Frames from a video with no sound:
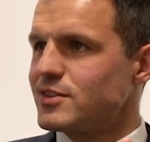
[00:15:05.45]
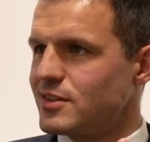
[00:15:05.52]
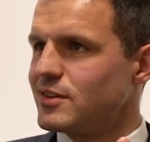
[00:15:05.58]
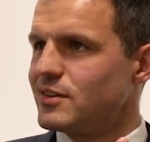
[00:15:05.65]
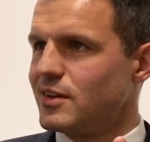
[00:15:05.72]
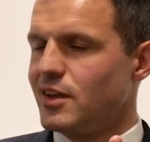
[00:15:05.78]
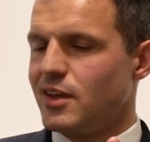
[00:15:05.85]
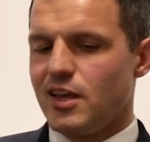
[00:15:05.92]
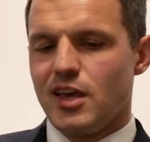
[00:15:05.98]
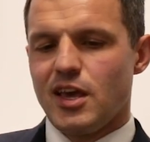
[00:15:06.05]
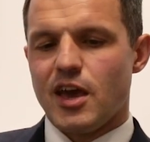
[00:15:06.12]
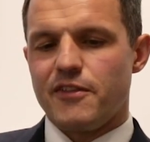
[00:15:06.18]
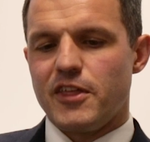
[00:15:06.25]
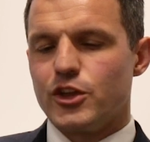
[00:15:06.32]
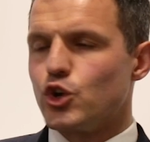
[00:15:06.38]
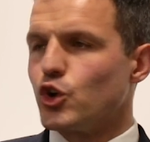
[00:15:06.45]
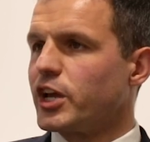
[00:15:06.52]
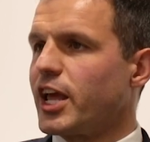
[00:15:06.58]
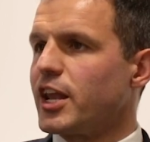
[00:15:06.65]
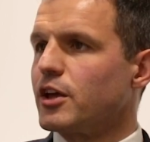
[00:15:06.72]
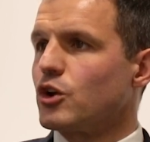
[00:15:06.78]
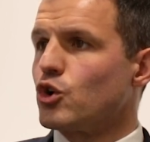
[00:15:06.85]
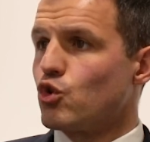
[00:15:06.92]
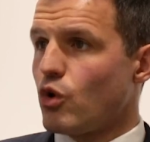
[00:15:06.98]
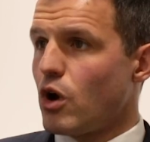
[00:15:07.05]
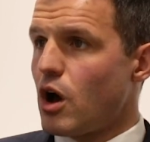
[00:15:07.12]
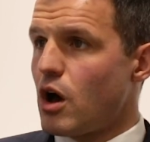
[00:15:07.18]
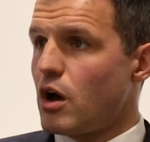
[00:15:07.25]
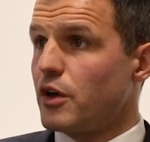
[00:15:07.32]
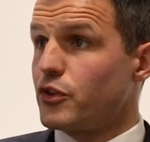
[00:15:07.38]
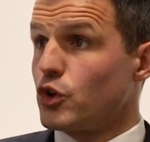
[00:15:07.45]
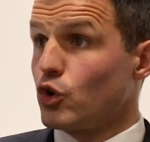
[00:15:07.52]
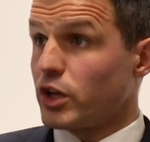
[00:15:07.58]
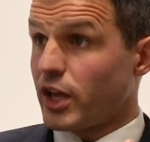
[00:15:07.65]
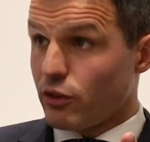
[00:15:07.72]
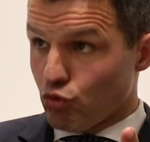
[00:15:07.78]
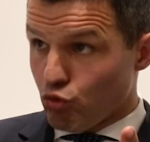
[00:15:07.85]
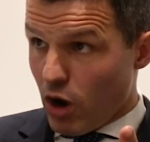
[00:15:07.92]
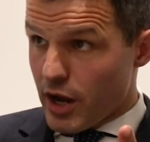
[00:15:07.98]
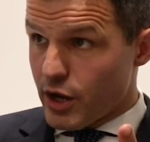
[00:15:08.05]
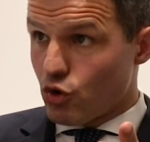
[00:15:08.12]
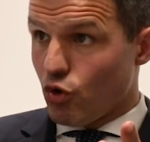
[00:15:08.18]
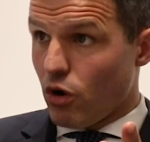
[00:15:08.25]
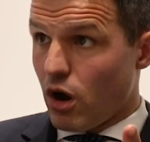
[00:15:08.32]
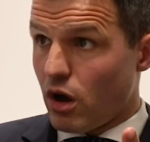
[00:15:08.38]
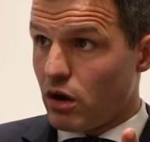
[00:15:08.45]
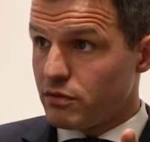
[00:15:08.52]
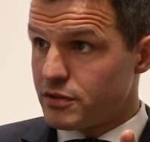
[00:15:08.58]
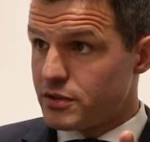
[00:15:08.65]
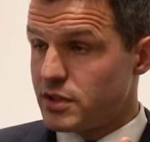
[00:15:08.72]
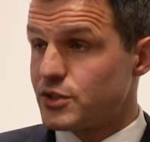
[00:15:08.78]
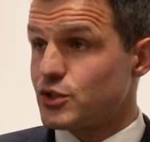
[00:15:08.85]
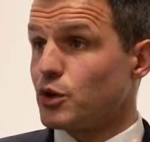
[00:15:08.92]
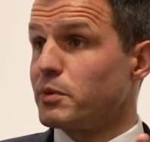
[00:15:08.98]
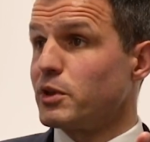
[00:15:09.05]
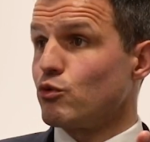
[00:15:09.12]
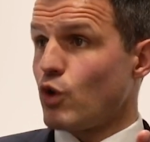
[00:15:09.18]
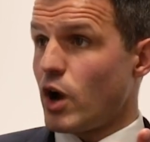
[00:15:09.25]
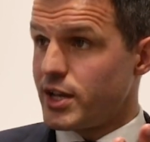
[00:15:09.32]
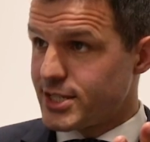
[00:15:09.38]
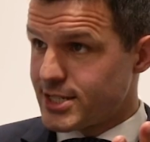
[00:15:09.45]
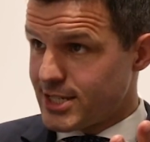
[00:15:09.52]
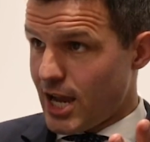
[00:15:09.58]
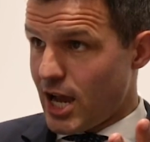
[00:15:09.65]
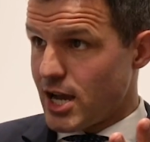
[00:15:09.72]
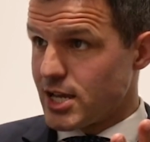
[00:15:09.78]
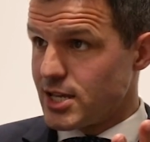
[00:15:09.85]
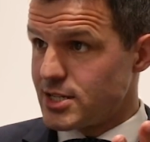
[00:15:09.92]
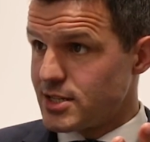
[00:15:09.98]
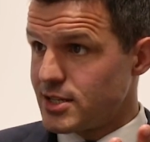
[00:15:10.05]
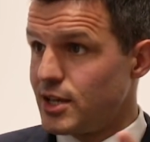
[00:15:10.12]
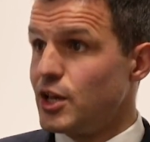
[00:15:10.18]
And then you've got to get a graft, you've got to get the right graft, it's got to be the right size,